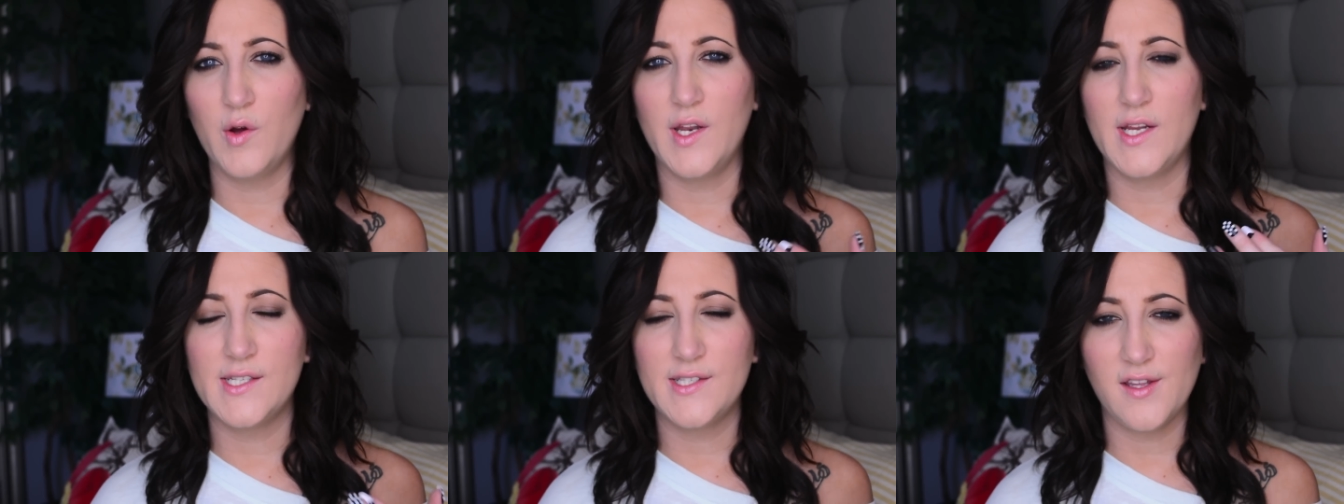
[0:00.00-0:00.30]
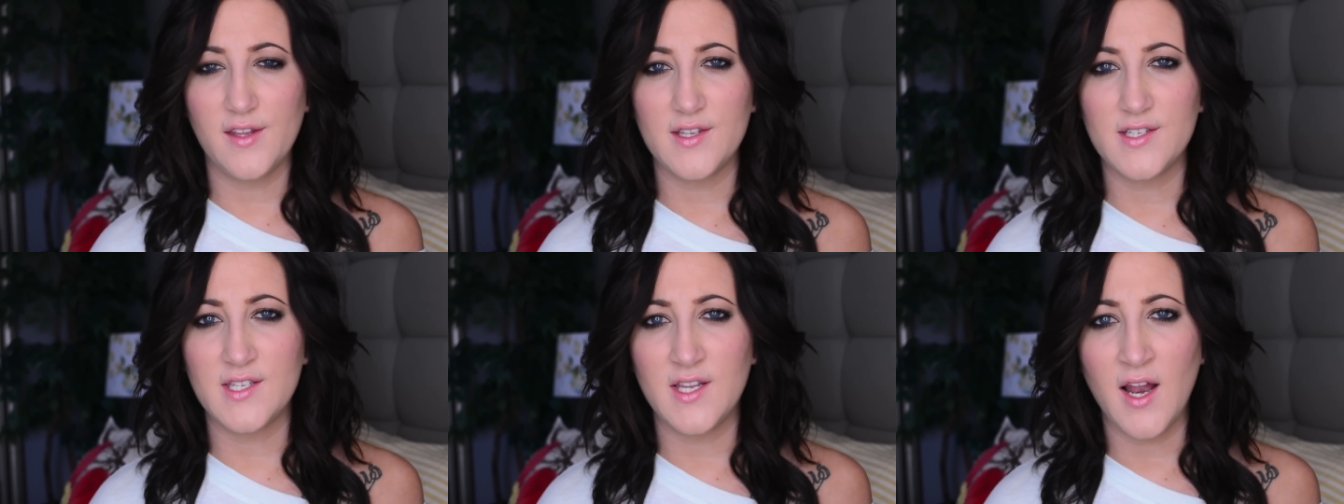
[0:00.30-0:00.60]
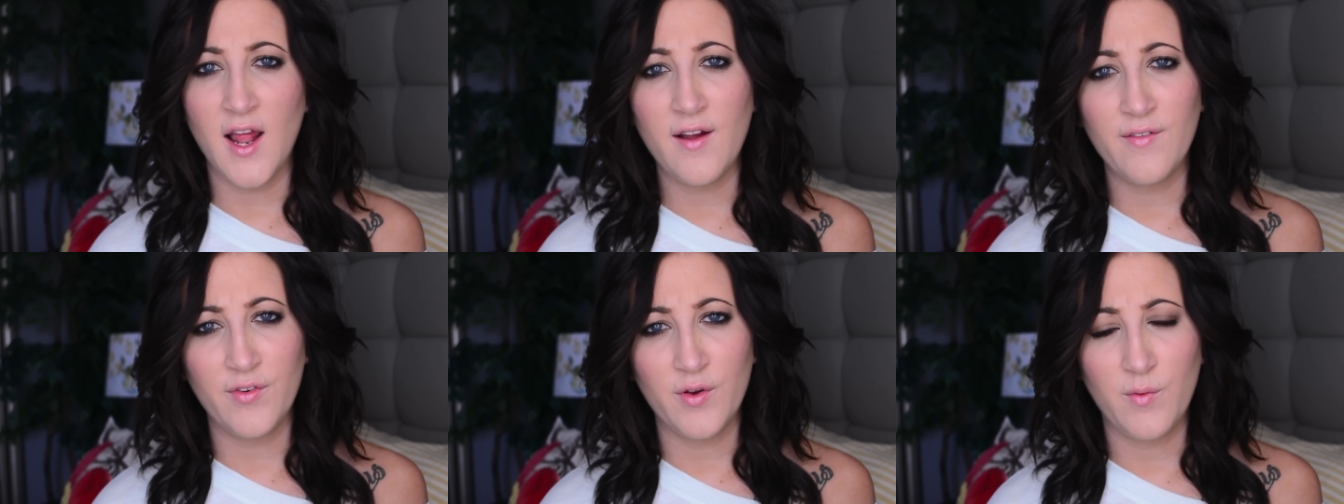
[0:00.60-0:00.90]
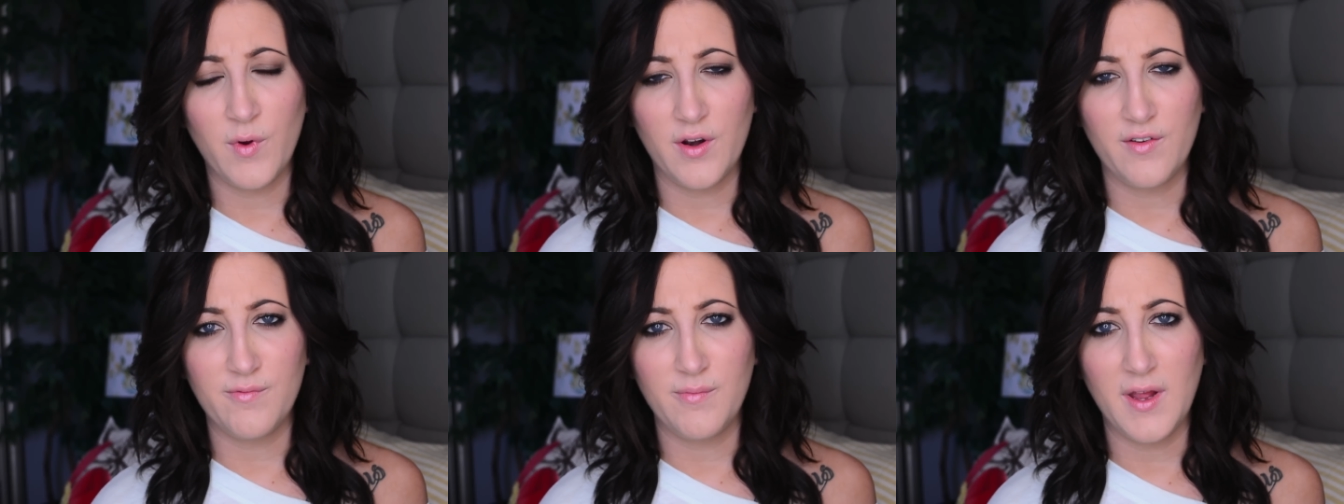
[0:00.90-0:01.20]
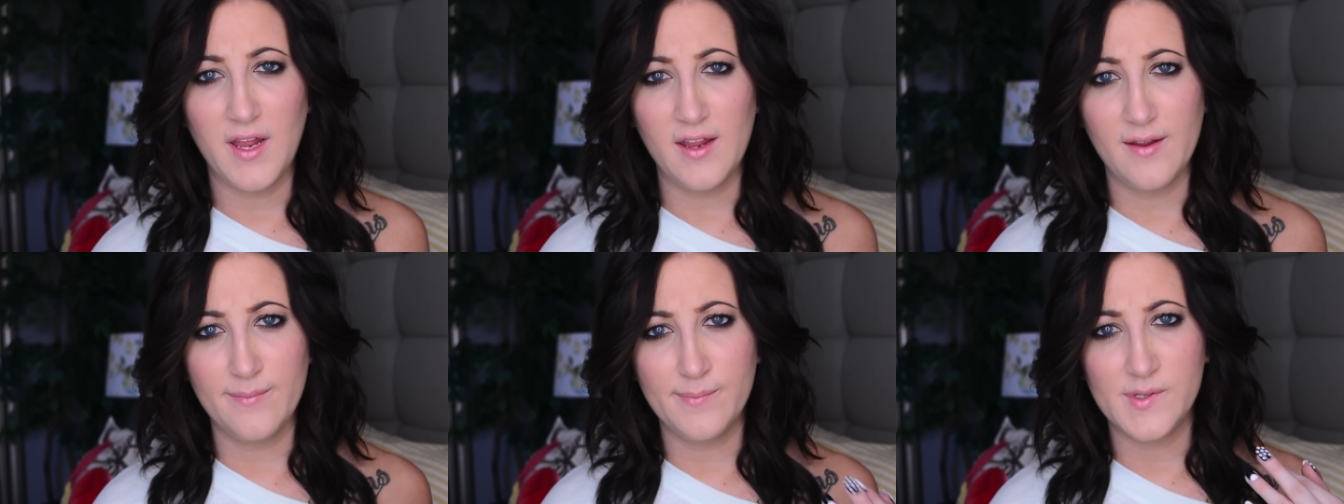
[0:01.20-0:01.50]
and I say this in every one of
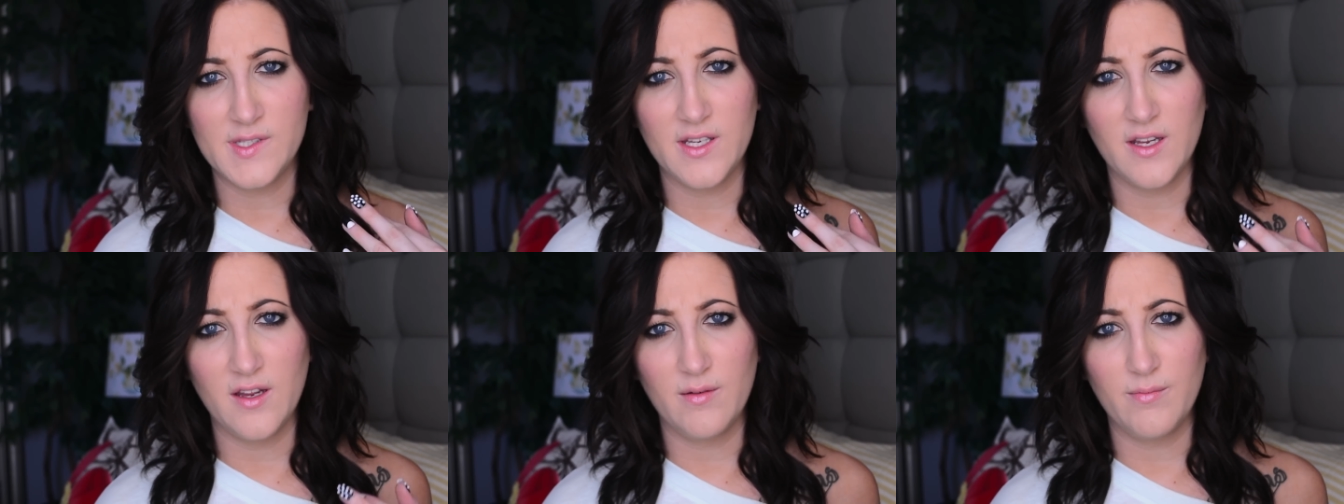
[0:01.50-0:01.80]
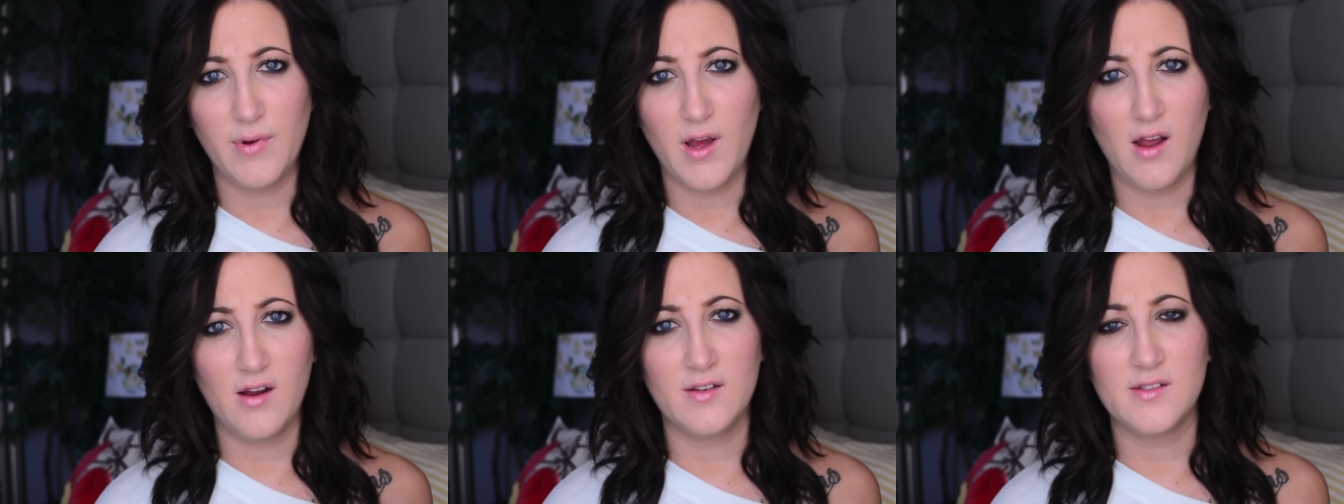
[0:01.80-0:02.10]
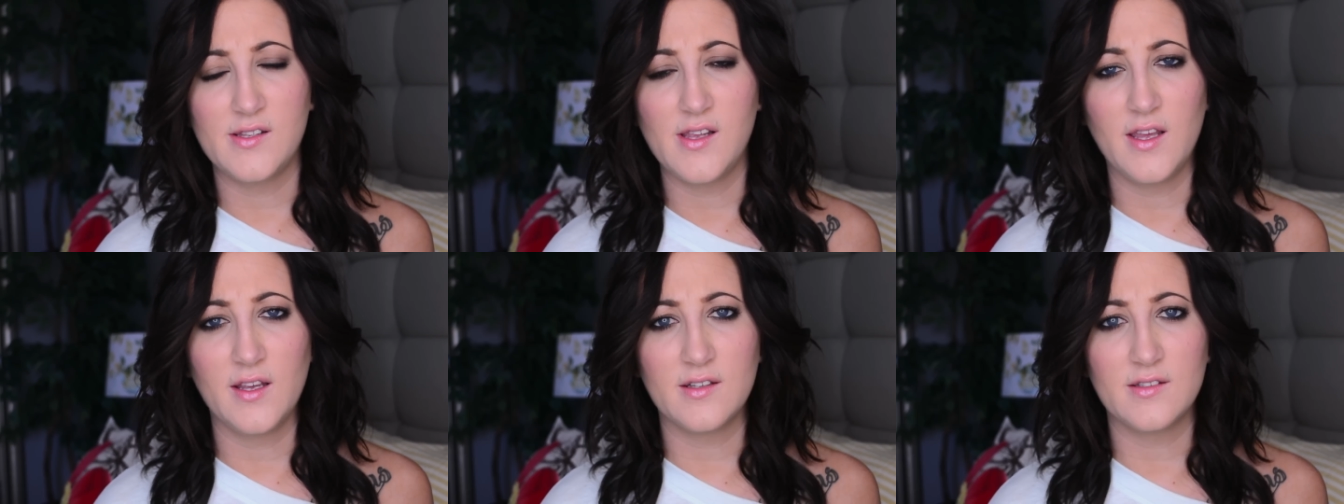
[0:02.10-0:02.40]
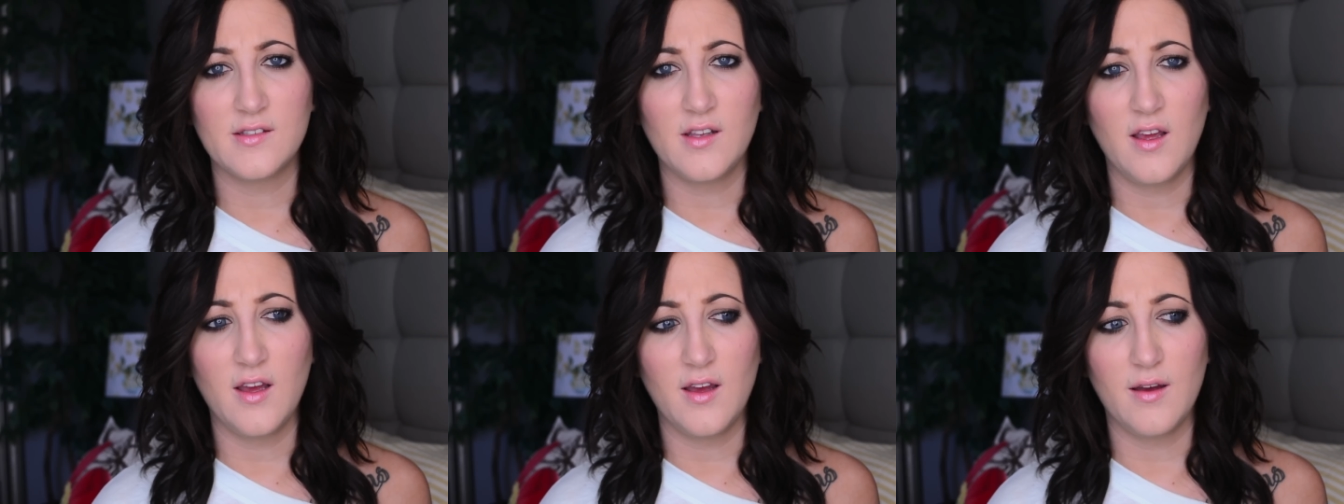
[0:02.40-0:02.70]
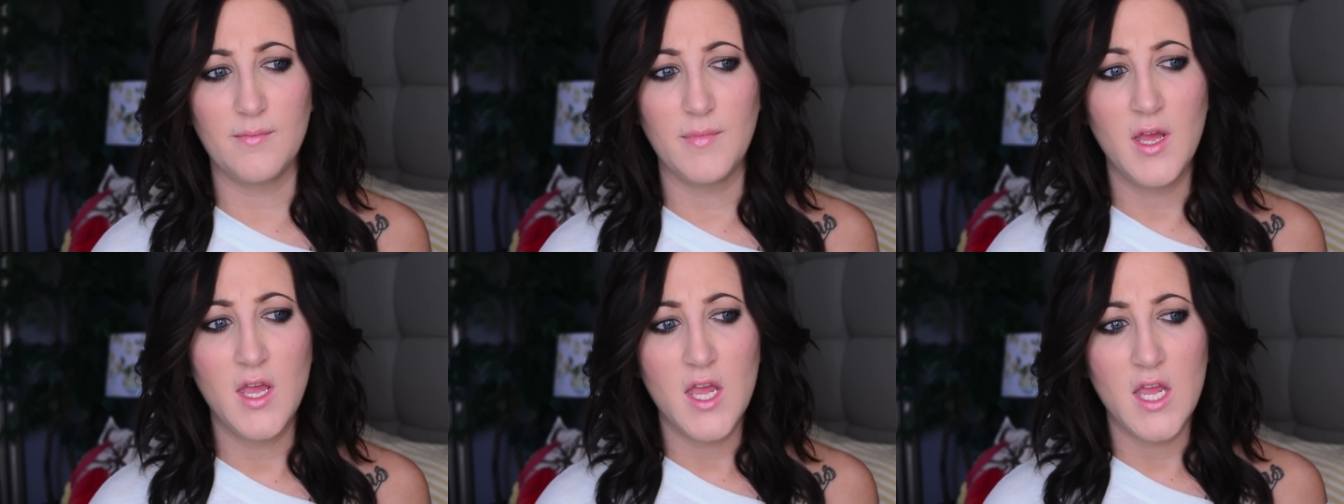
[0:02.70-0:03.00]
my Ipsy unboxings,
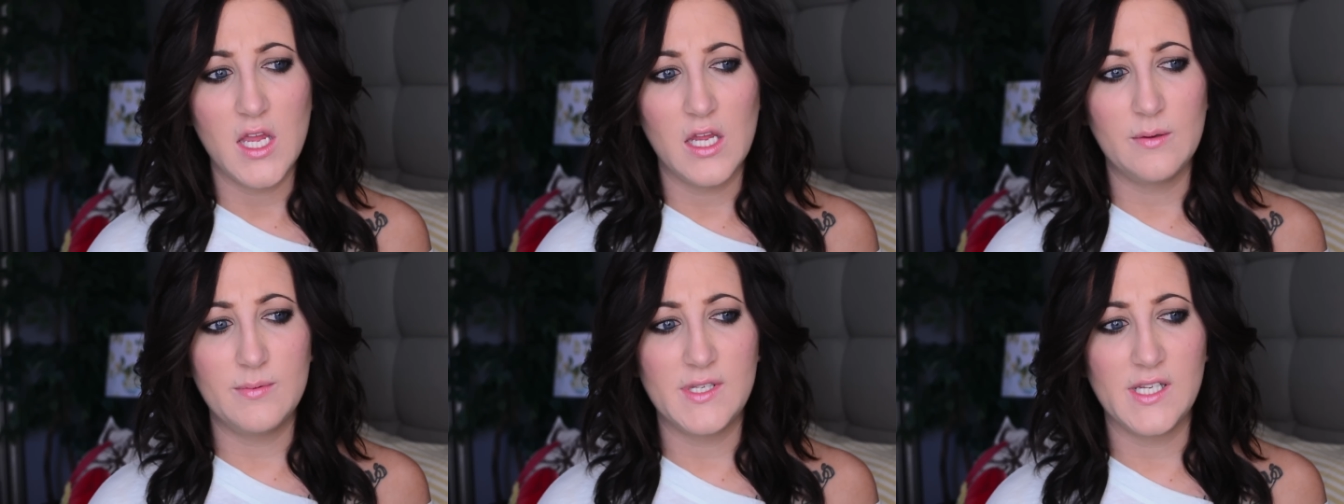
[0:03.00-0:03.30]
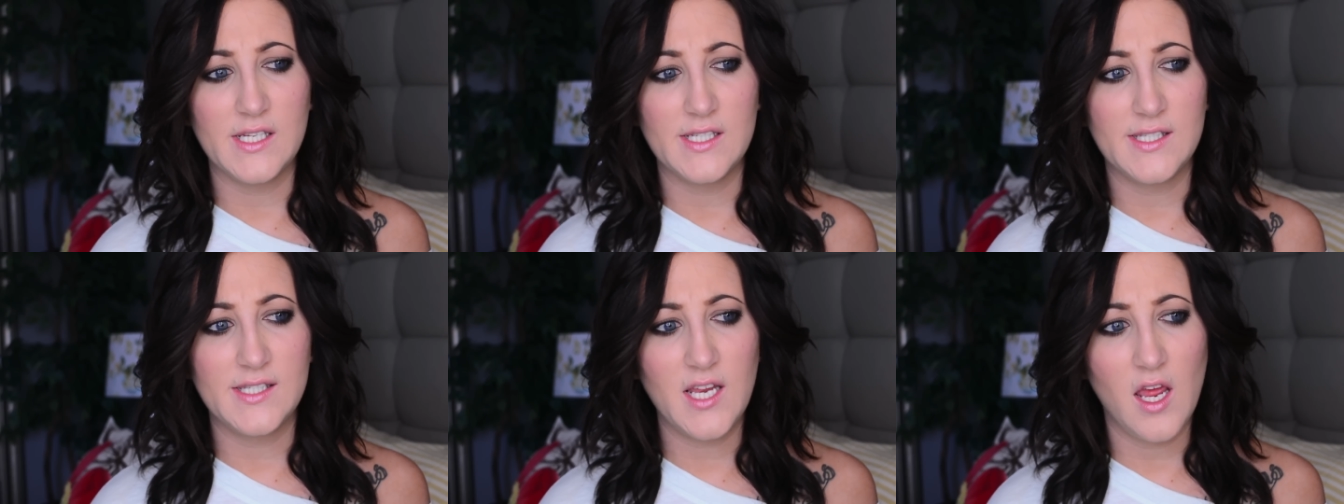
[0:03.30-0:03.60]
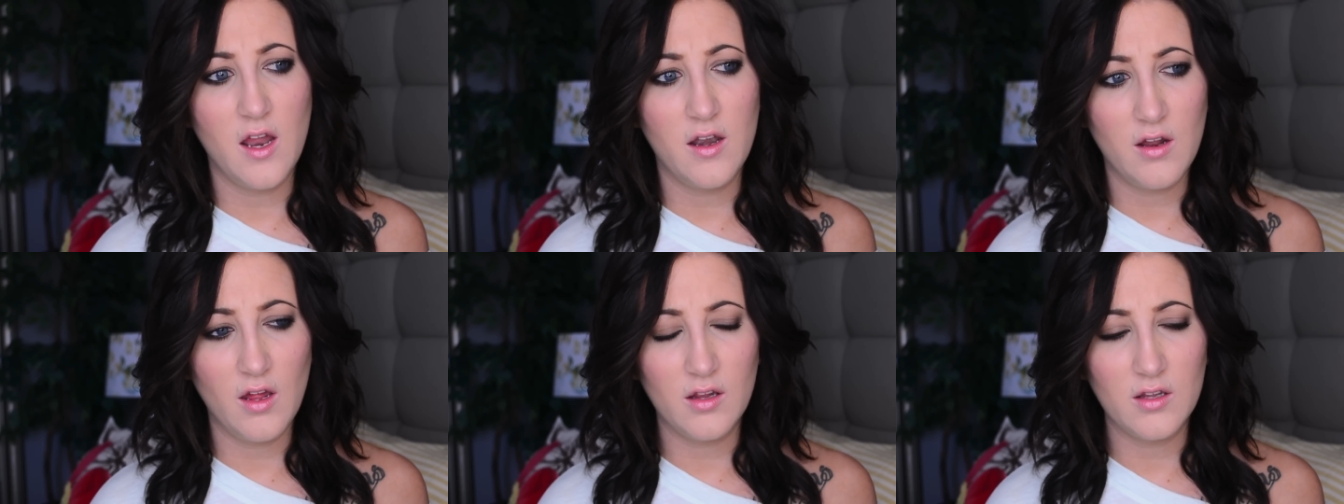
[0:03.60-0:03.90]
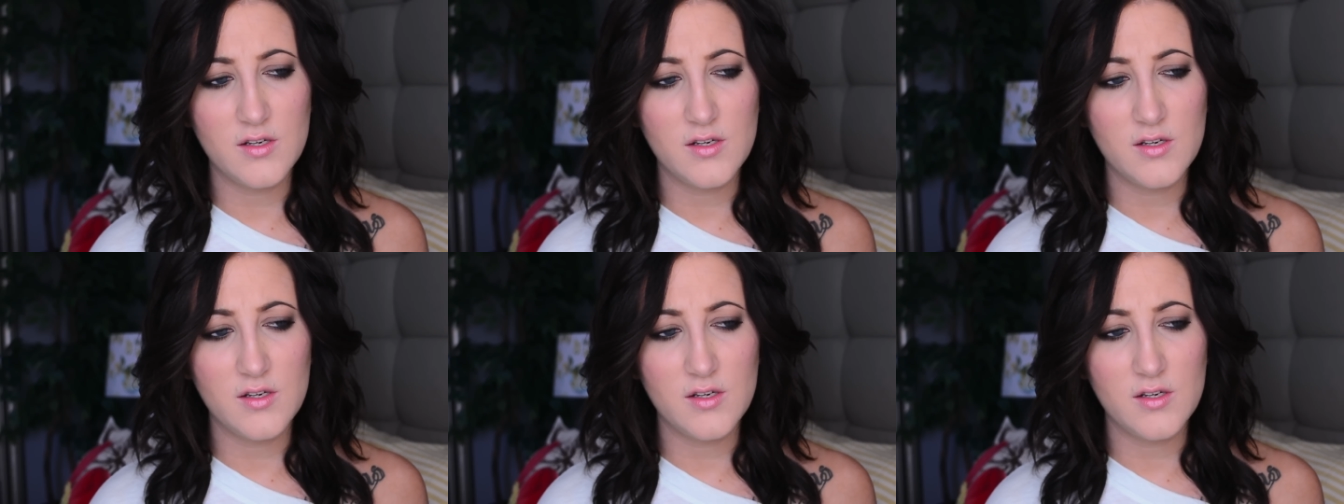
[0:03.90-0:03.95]
um, Ipsy is $10